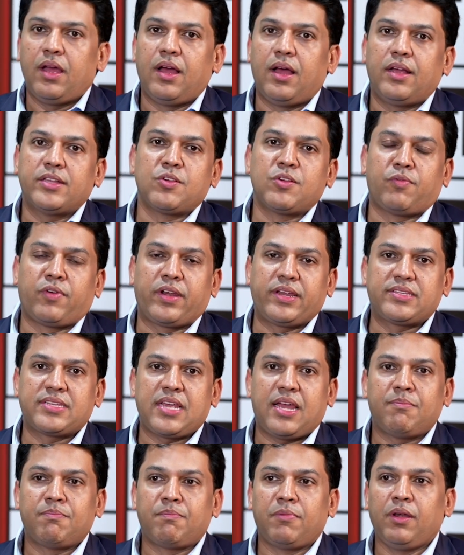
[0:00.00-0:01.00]
So, for
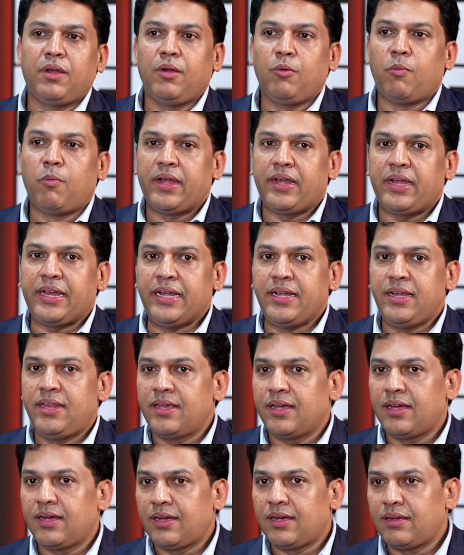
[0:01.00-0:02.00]
example, when
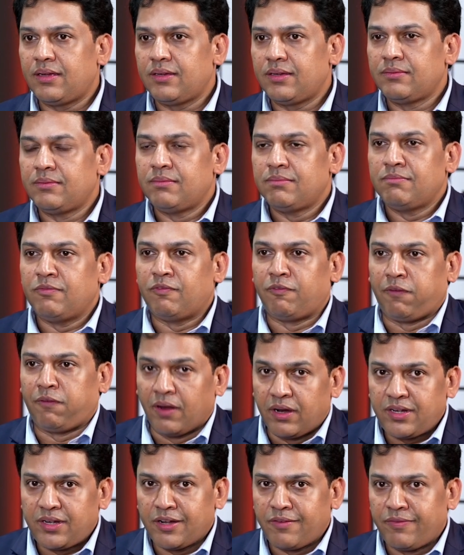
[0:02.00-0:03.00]
India
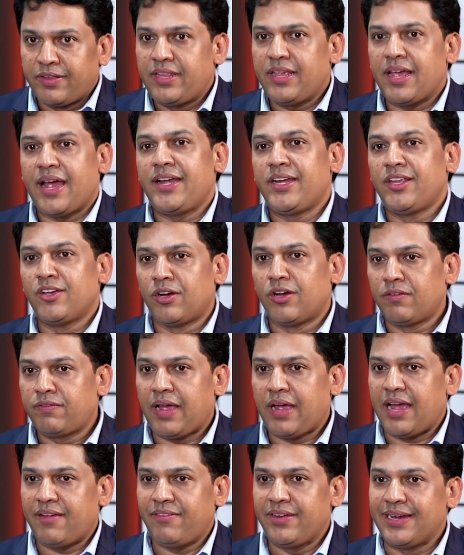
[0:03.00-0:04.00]
flirted with the idea of
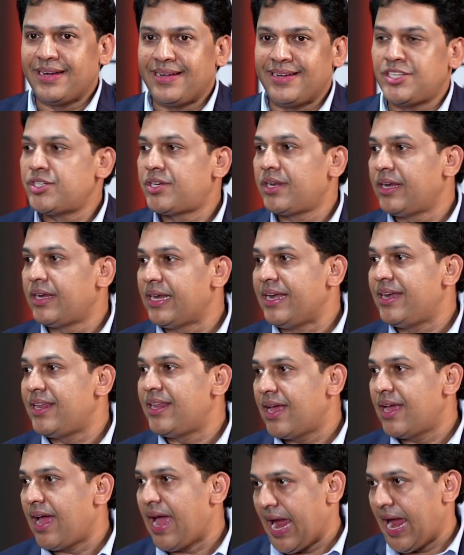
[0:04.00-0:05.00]
having a Digital
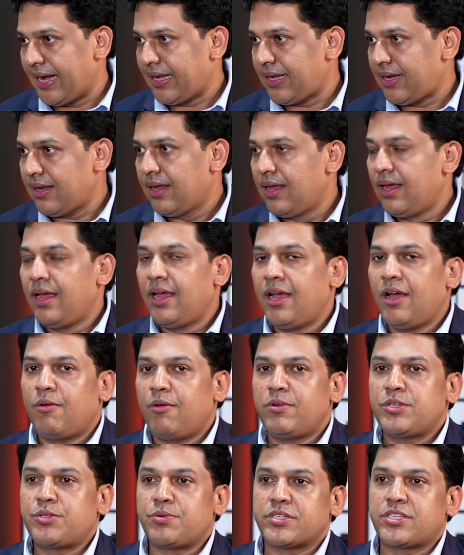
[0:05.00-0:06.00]
India Act,
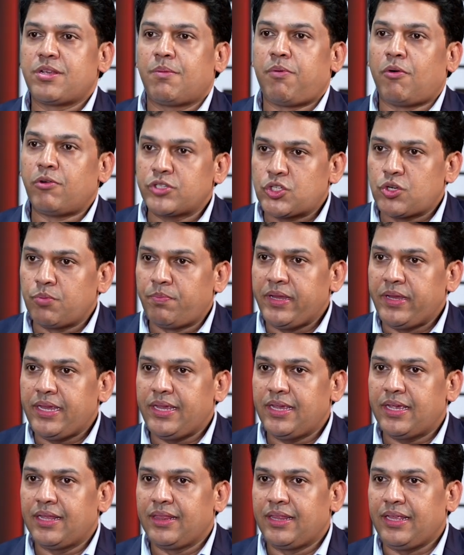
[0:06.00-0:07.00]
which was supposed to
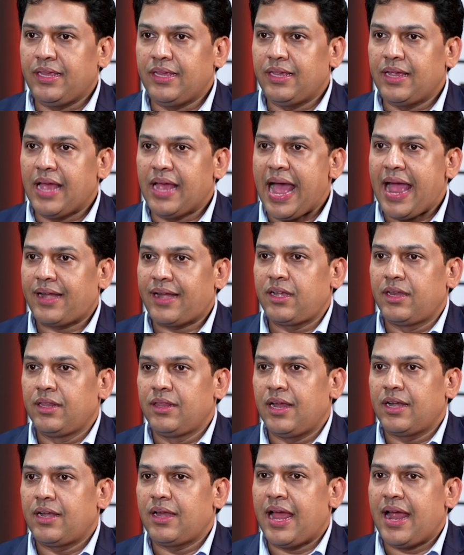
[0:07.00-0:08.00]
be the act
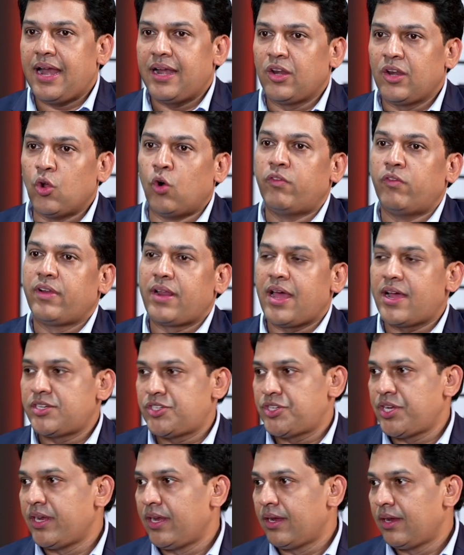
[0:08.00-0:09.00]
that had an
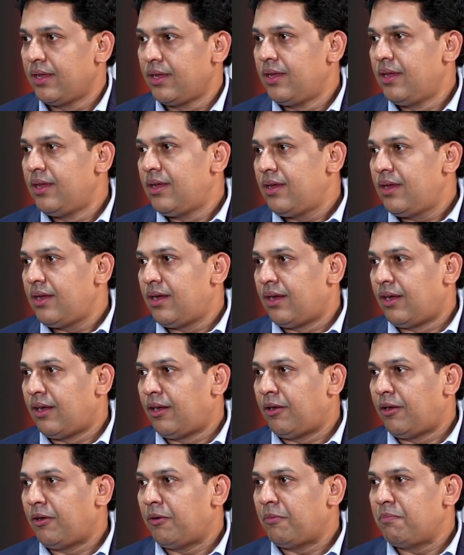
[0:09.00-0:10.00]
overarching,
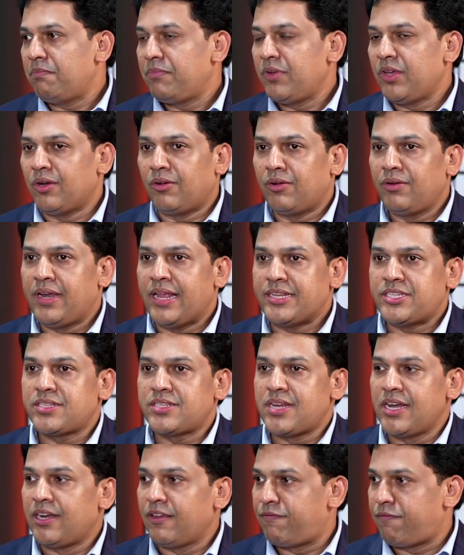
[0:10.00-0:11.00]
you know,
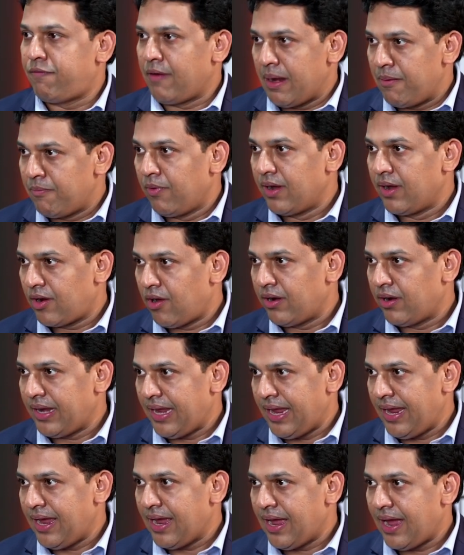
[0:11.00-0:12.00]
legislative framework on
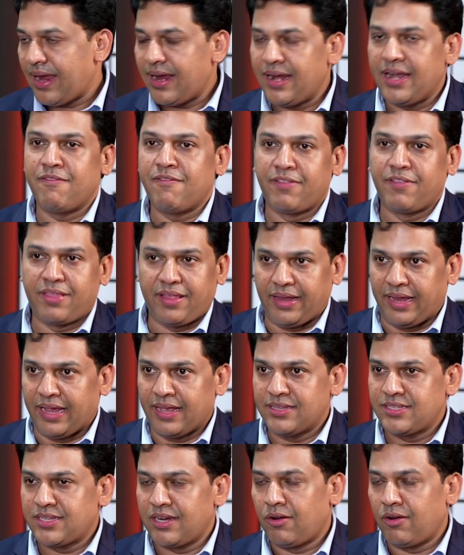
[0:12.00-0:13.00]
AI and everything
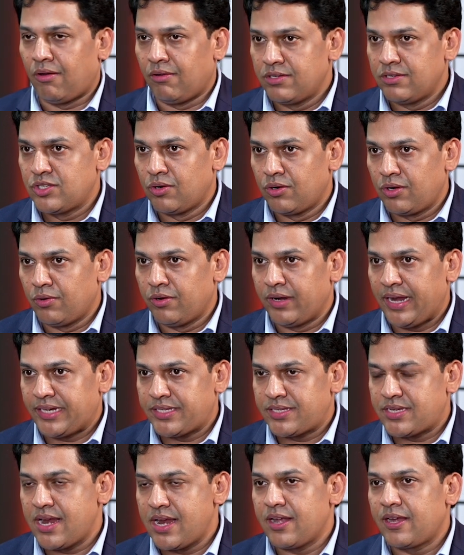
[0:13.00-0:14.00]
else, and also to an
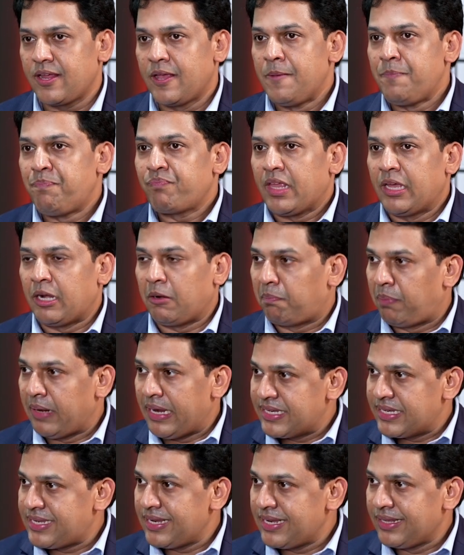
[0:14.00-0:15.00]
extent
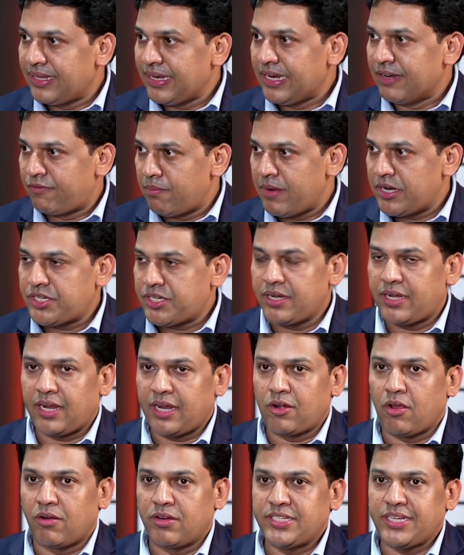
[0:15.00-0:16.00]
replacing the Information
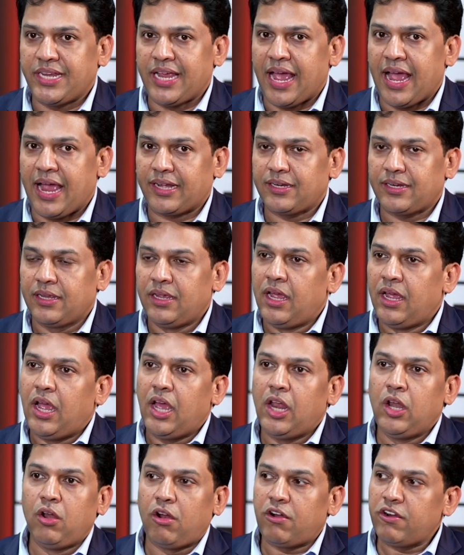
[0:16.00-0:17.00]
Technology Act,
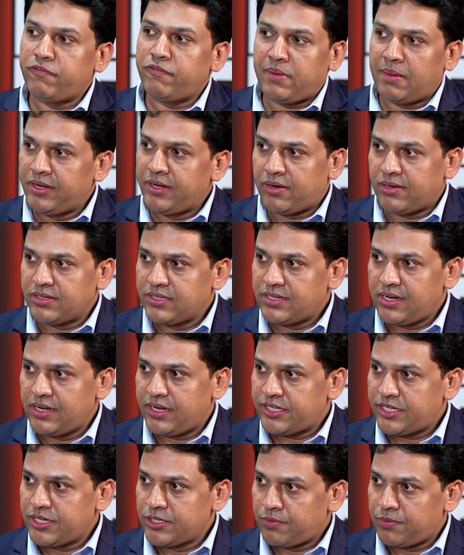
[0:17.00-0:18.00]
a lot of public
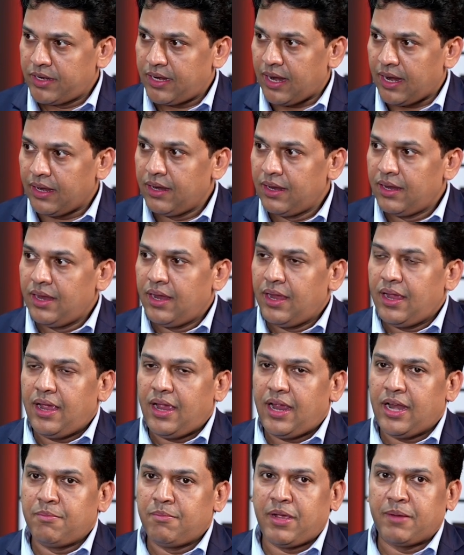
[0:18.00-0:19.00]
consultations were done. Okay.
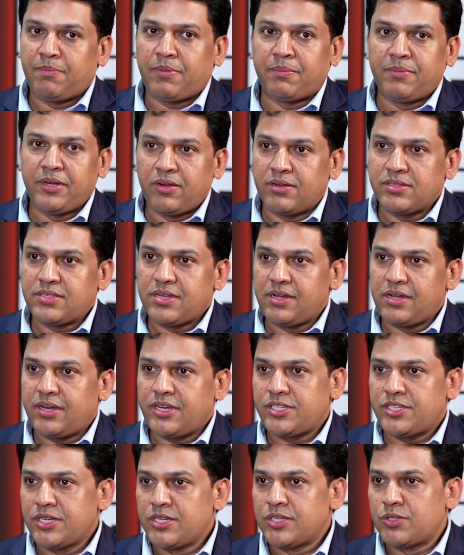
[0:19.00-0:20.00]
And by public
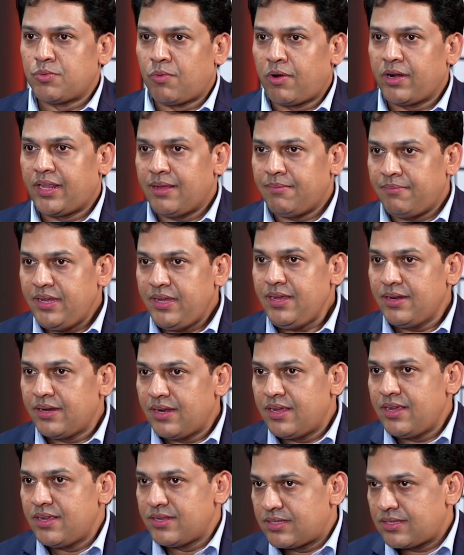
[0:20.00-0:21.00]
consultations, what they mean
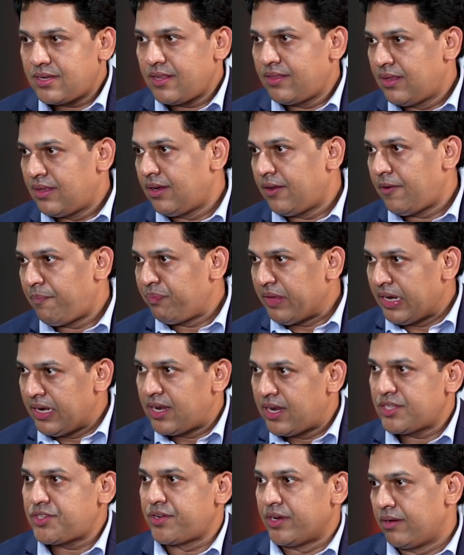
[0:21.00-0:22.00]
is the
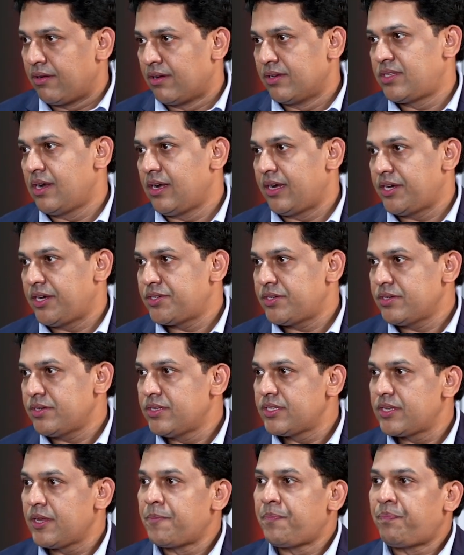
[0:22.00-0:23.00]
industry
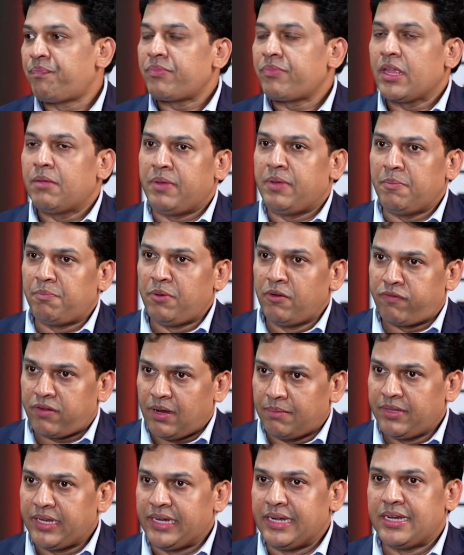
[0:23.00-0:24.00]
consultations. People
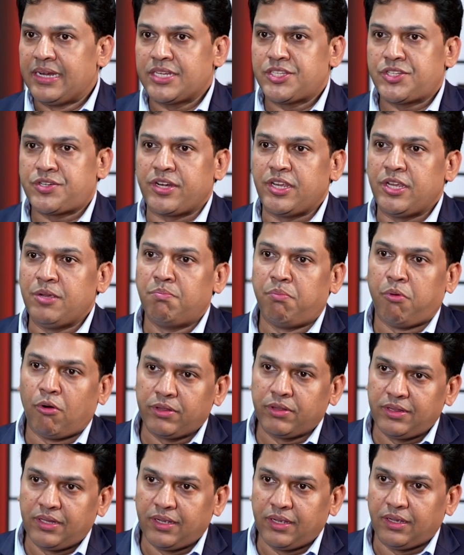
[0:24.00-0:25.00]
from the industry,
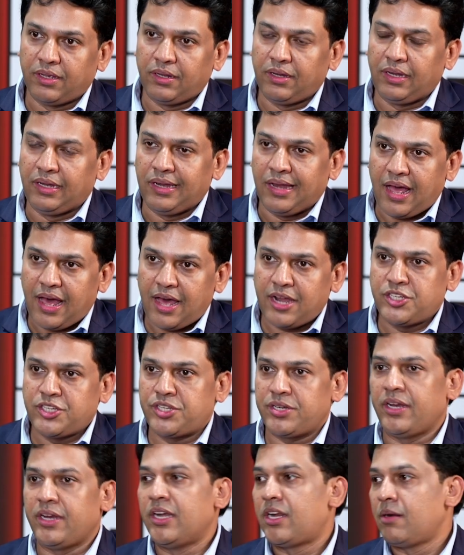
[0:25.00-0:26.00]
both the large
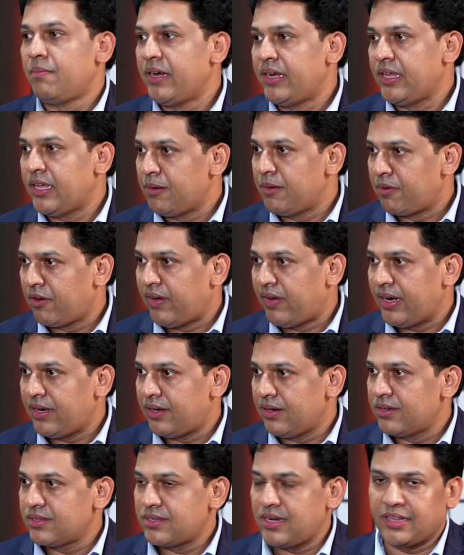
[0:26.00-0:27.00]
intermediary
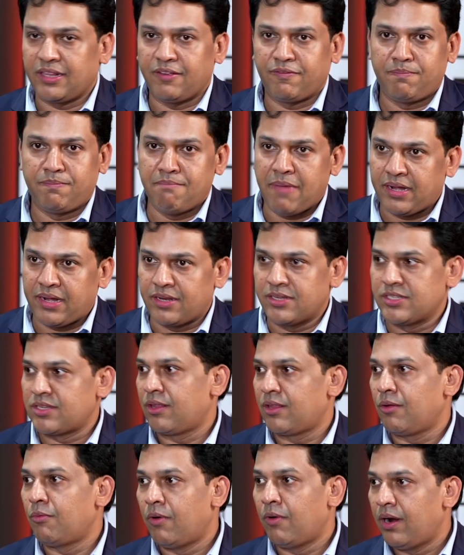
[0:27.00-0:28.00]
providers like the Metas
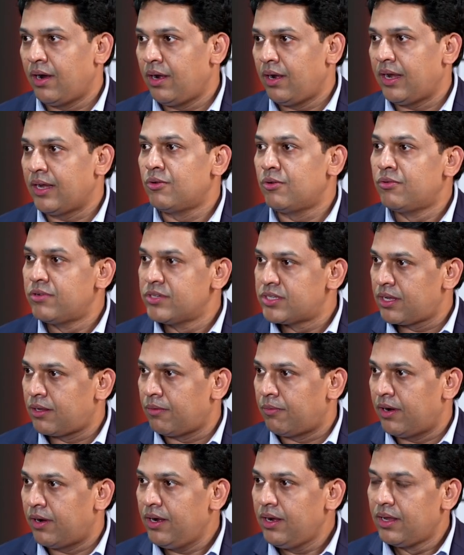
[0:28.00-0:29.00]
of the world and Googles of the
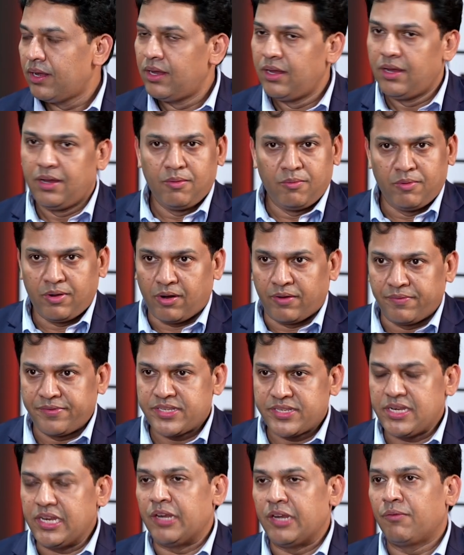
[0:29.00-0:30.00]
world were
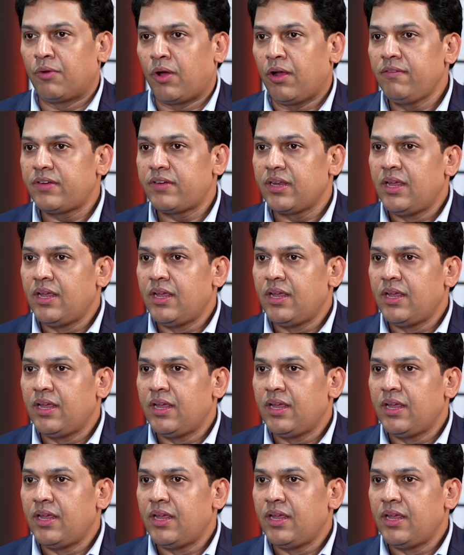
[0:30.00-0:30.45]
obviously involved,